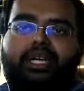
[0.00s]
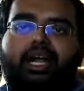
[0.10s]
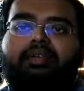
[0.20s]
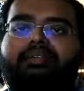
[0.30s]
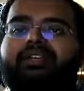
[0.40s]
How
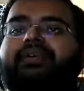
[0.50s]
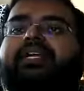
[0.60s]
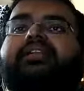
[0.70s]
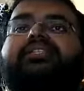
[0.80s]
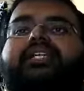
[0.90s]
do we define
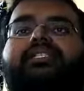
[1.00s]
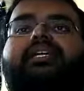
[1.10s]
nanoscience?